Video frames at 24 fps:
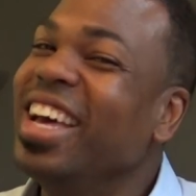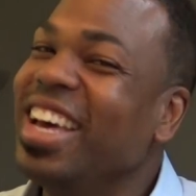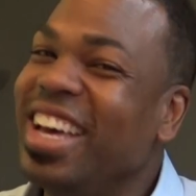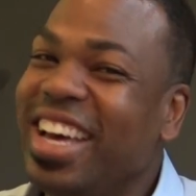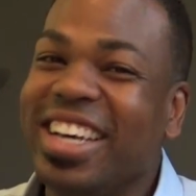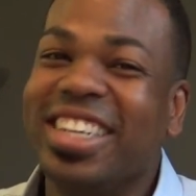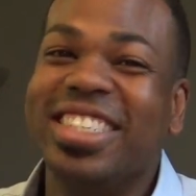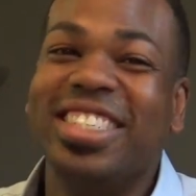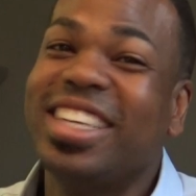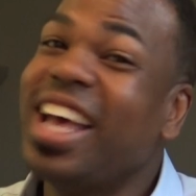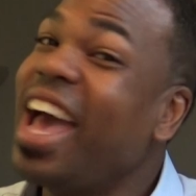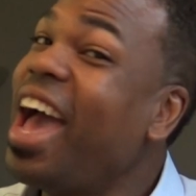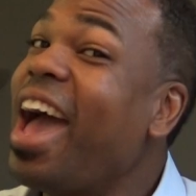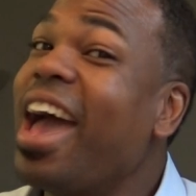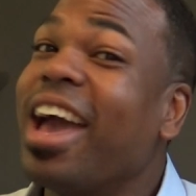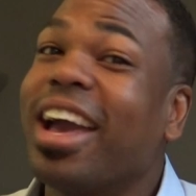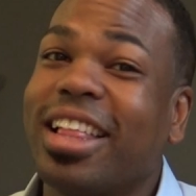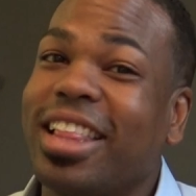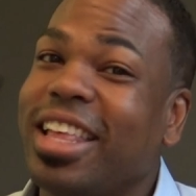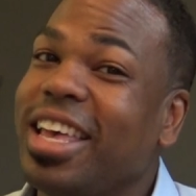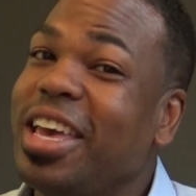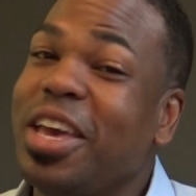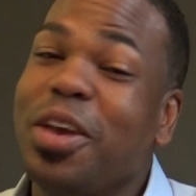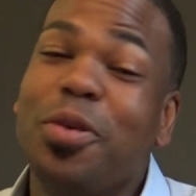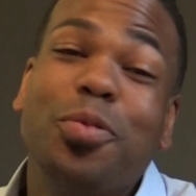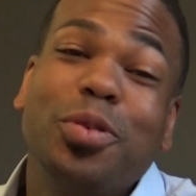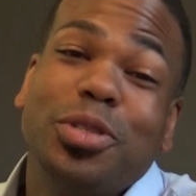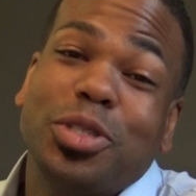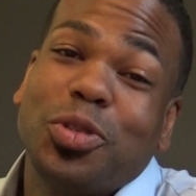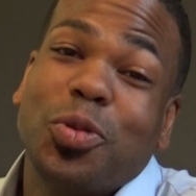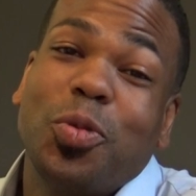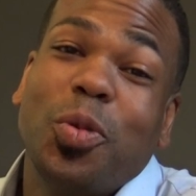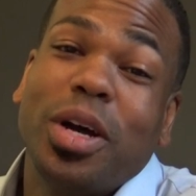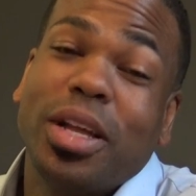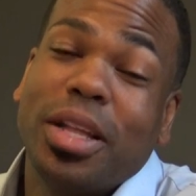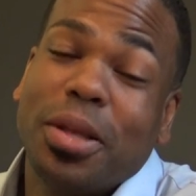Exactly. He was
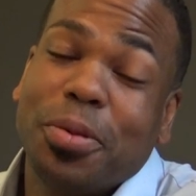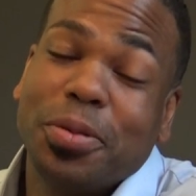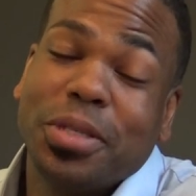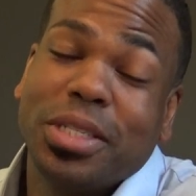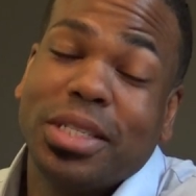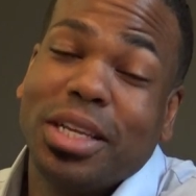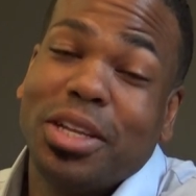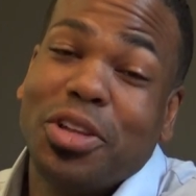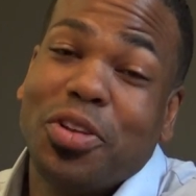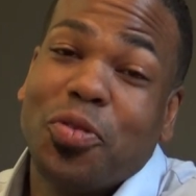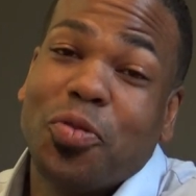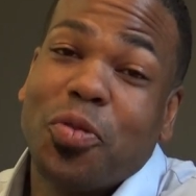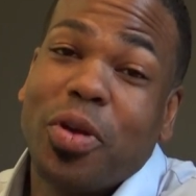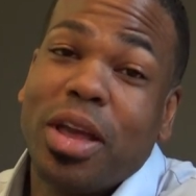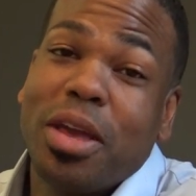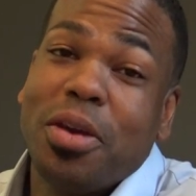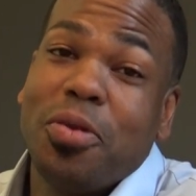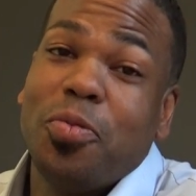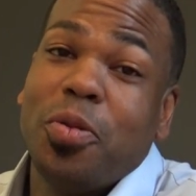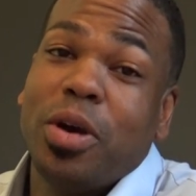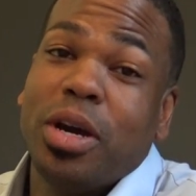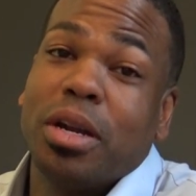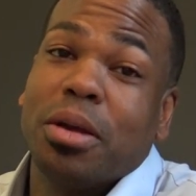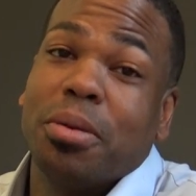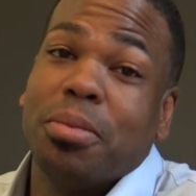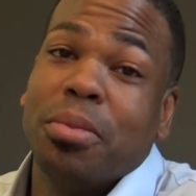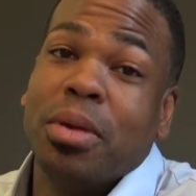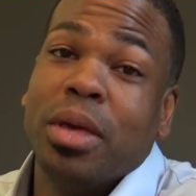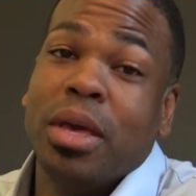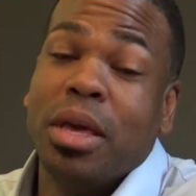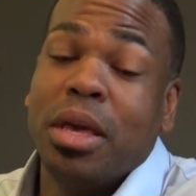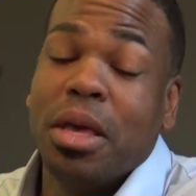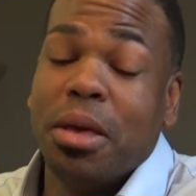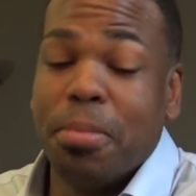the one that was in the ring with him.